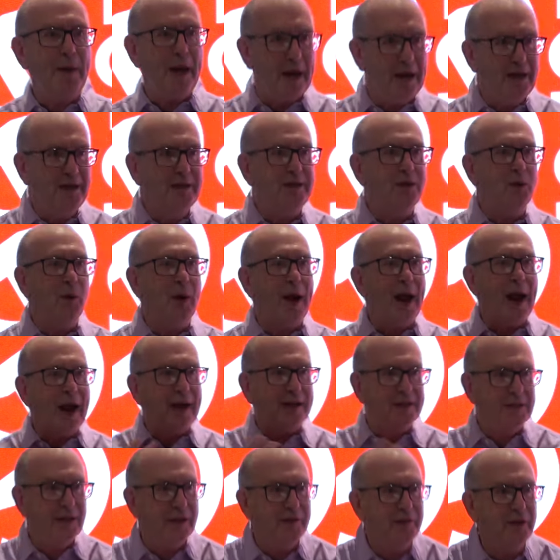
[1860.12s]
into
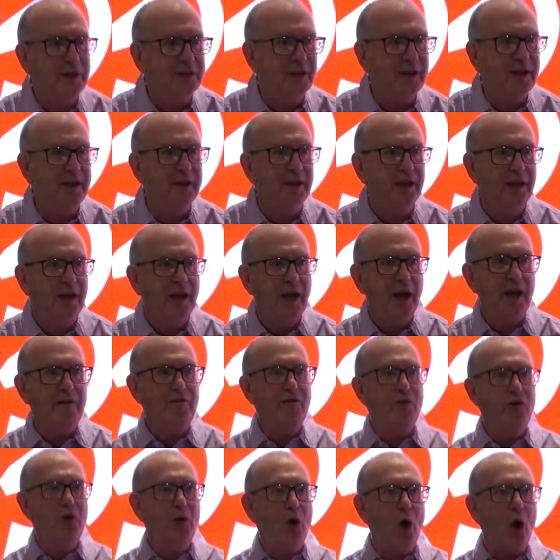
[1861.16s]
activity.
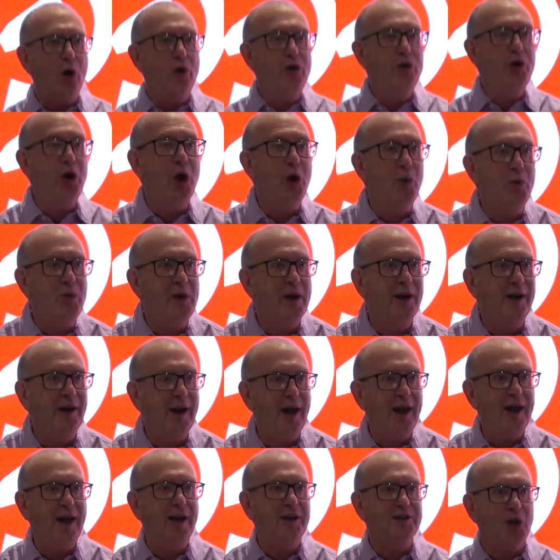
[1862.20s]
Even non-union
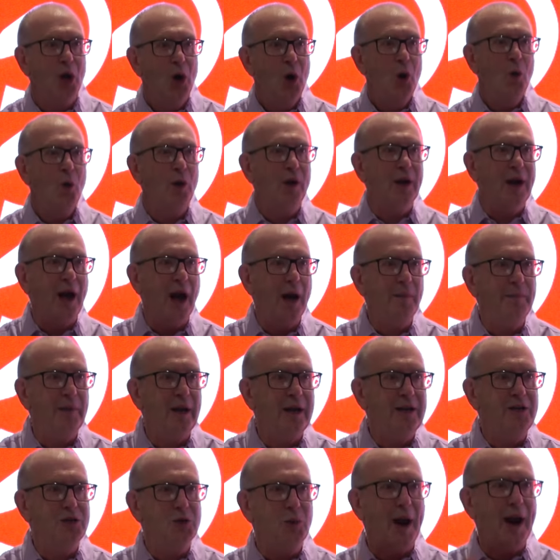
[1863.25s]
layers will come
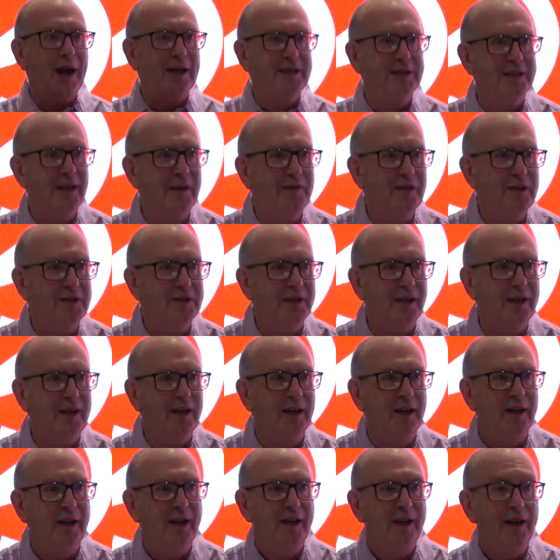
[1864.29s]
into
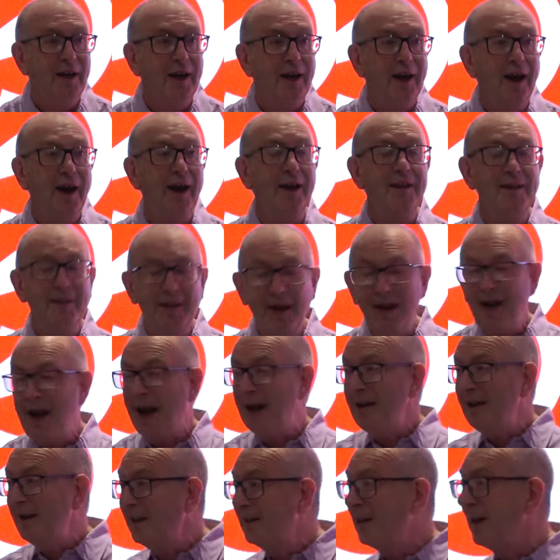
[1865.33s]
activity, and they
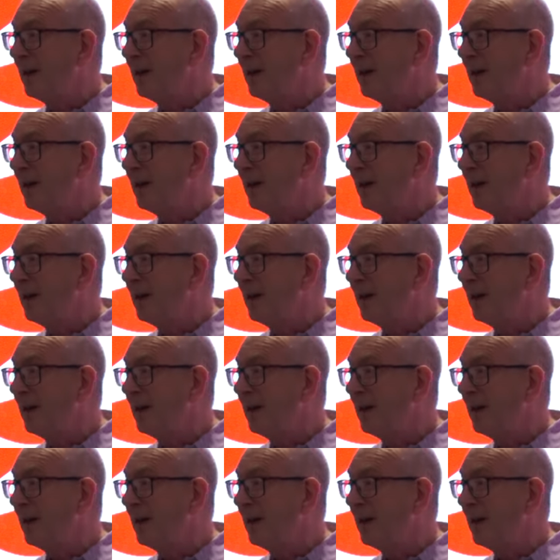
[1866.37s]
under